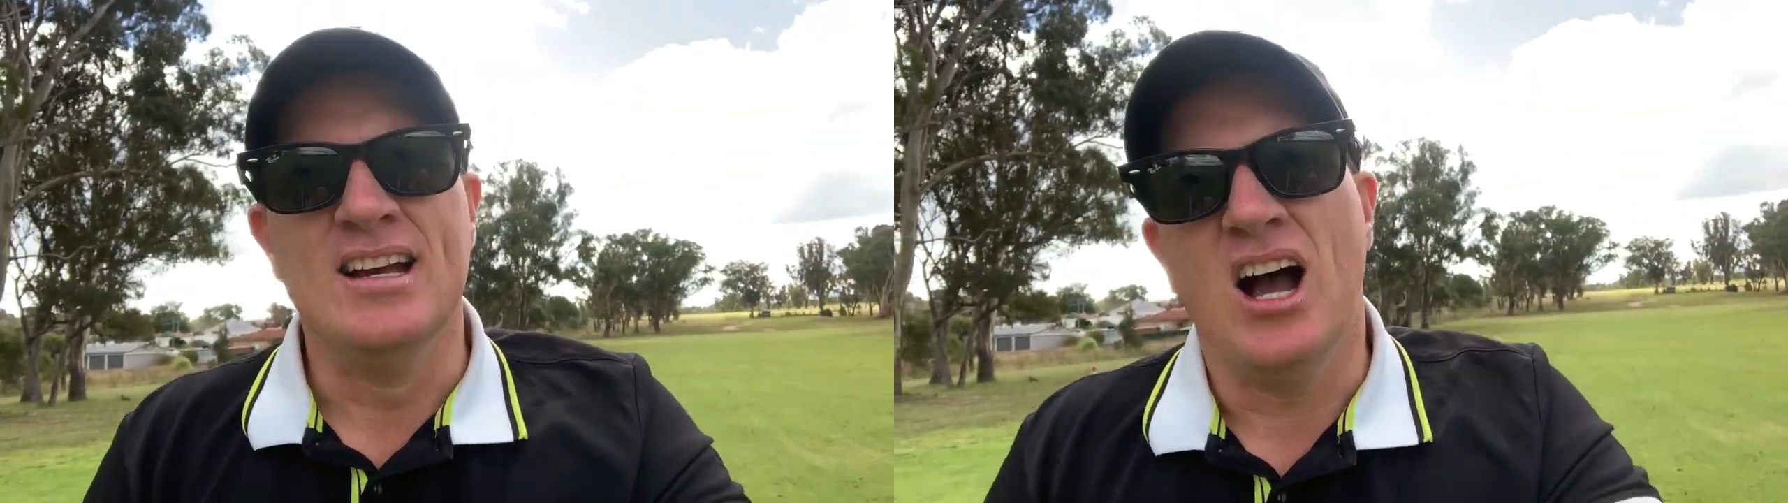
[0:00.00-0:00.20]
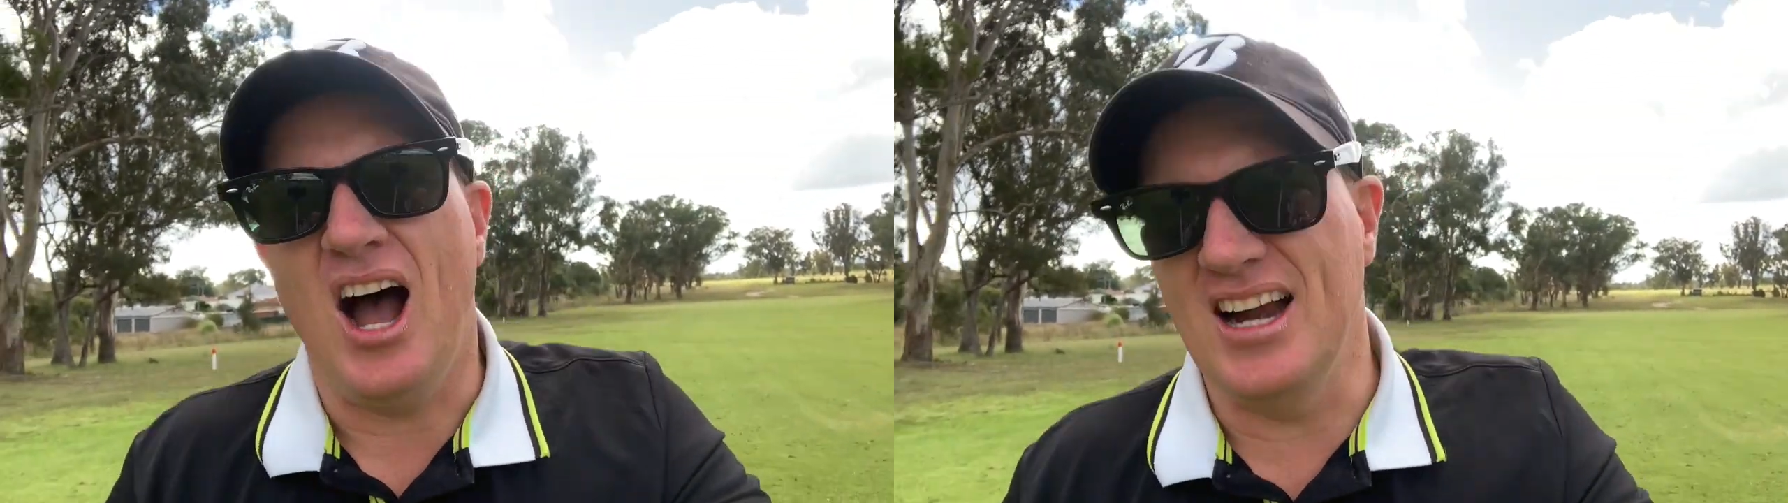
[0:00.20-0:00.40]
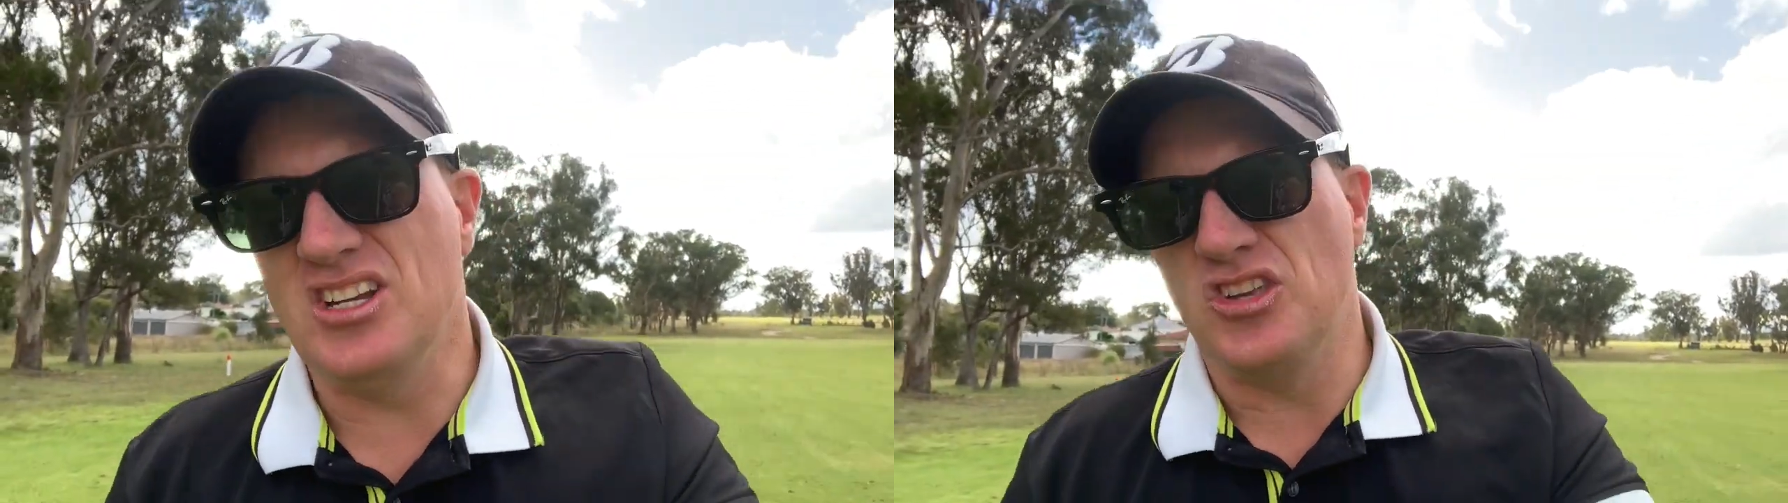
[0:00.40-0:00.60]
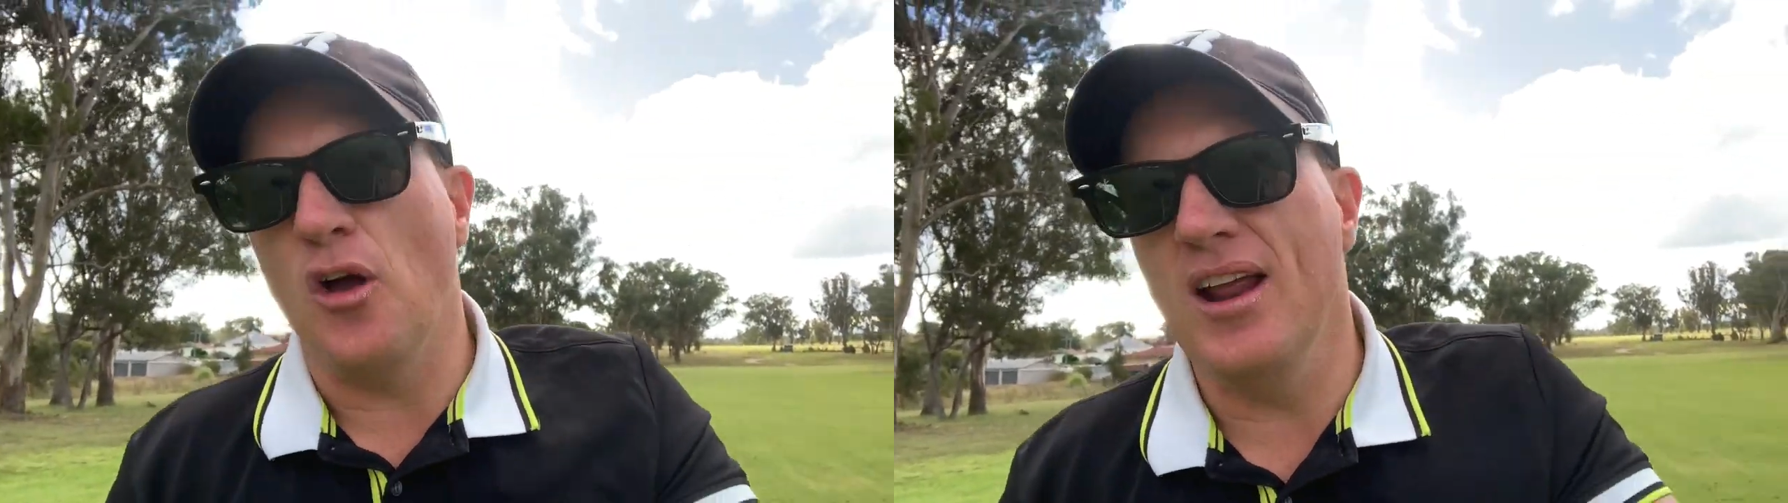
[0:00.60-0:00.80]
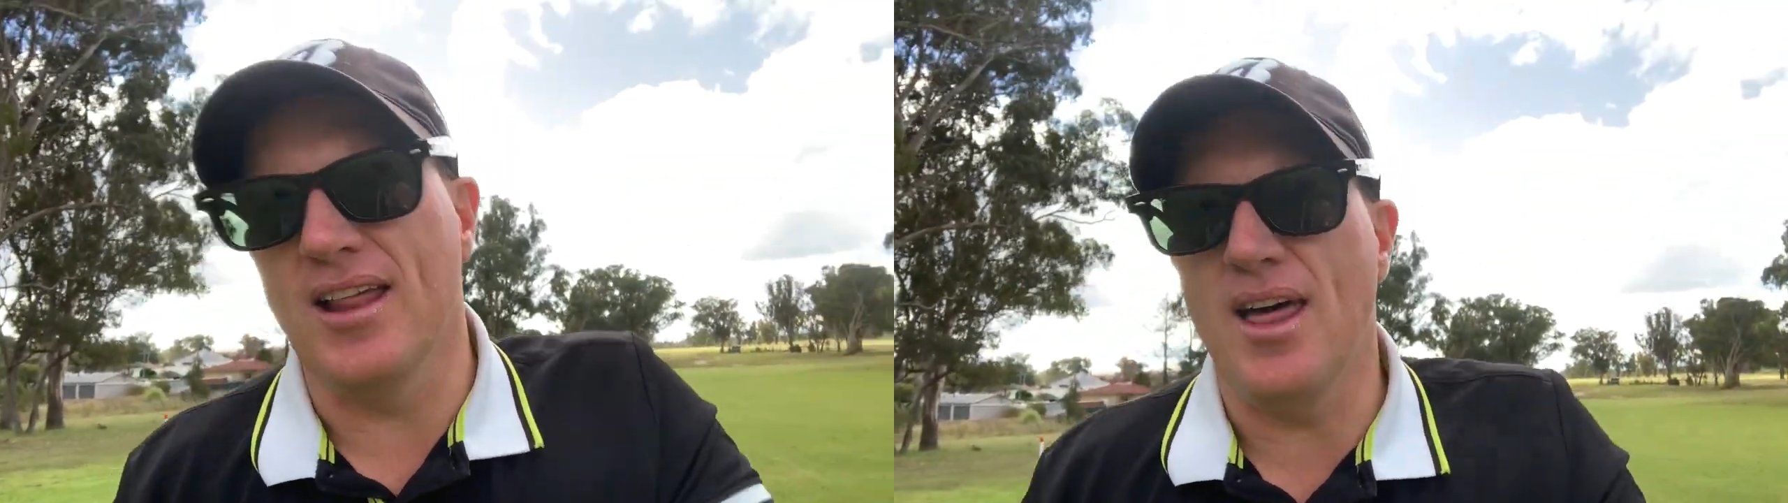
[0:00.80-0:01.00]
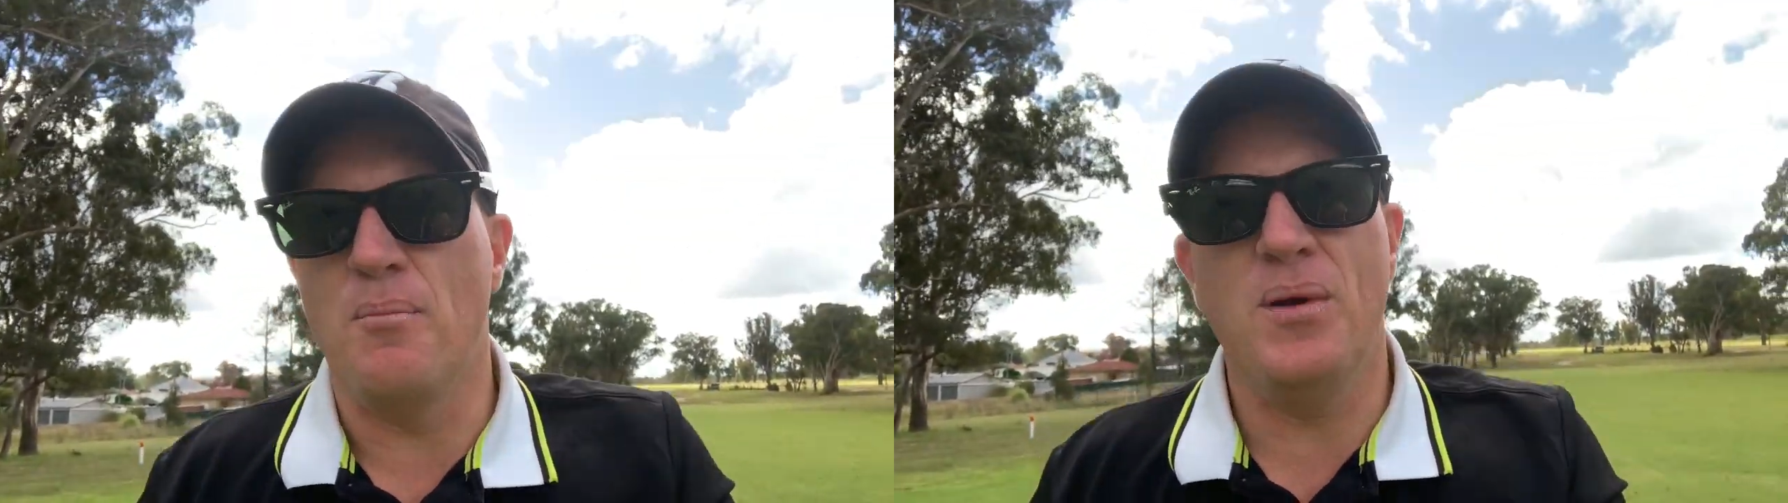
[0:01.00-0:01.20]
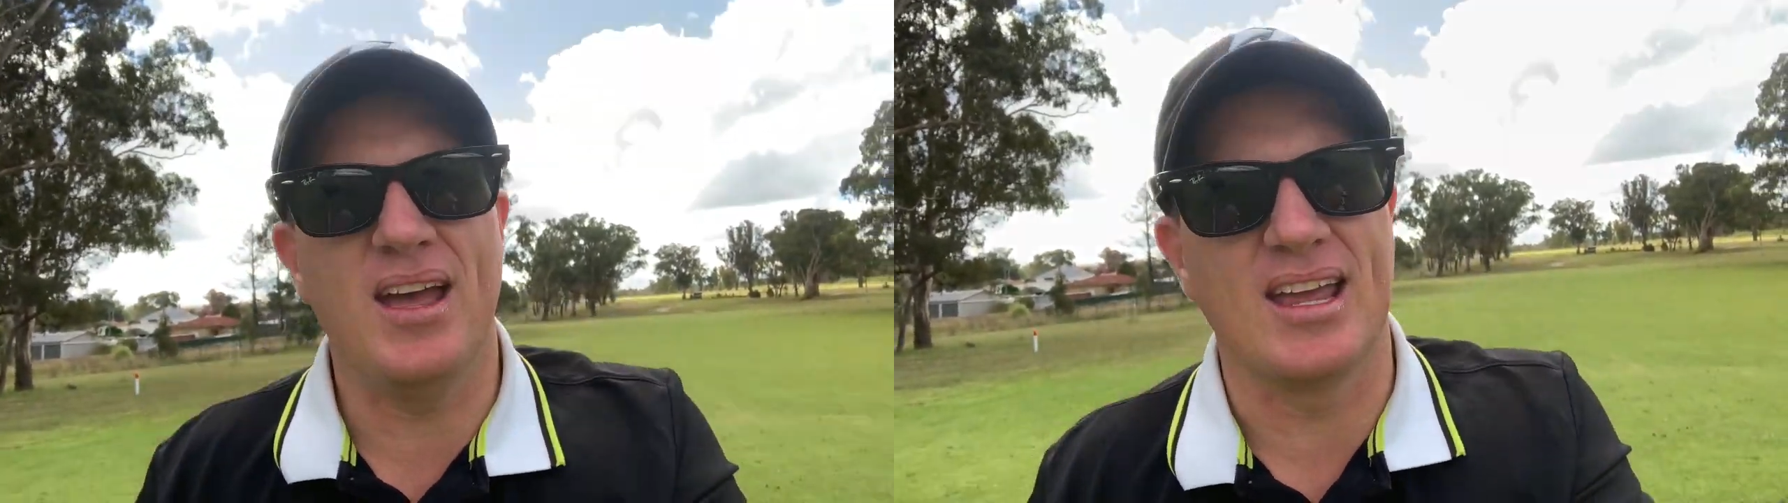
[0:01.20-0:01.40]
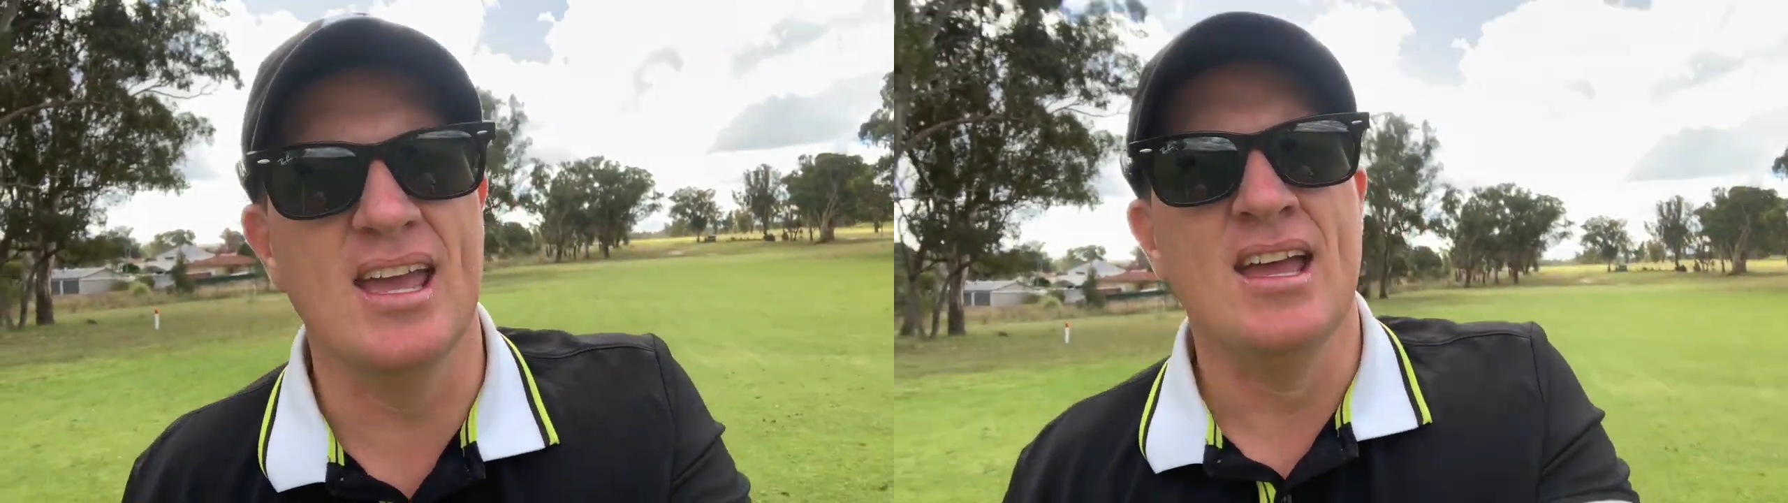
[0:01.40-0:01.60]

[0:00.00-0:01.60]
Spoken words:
I just don't hit it that big.